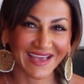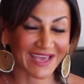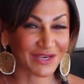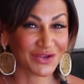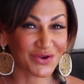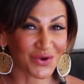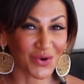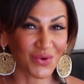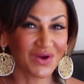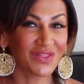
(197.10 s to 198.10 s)
and you
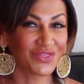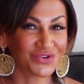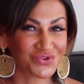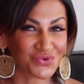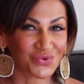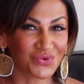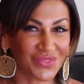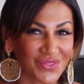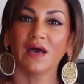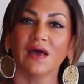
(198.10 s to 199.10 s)
know the
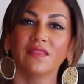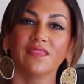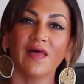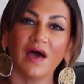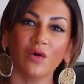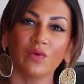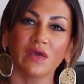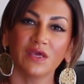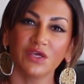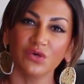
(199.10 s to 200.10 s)
truth. And that
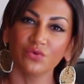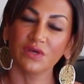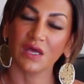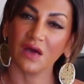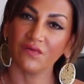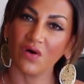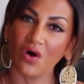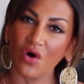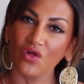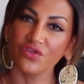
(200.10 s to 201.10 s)
way you would have
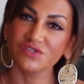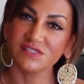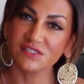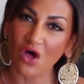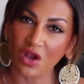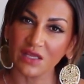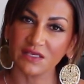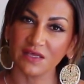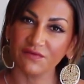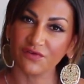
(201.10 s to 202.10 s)
all the
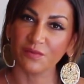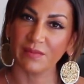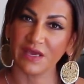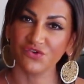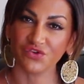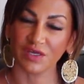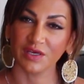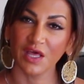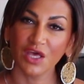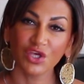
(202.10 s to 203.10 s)
solid
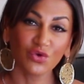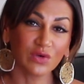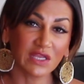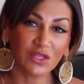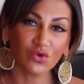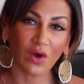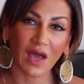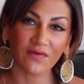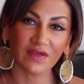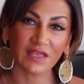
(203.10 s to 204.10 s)
information you need to
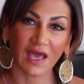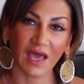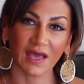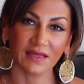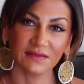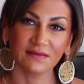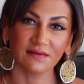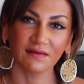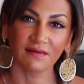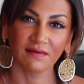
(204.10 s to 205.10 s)
have at hand
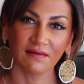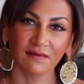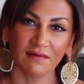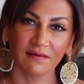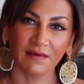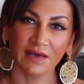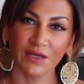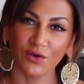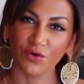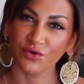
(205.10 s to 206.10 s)

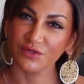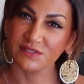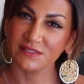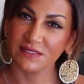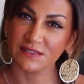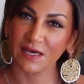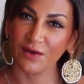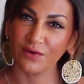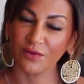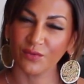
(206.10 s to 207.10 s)
in order to sit
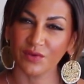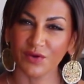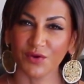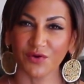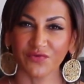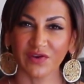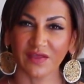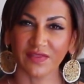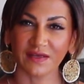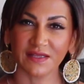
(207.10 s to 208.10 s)
down with your girlfriend
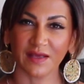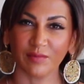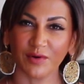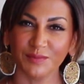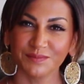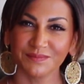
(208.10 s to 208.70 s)
at that table.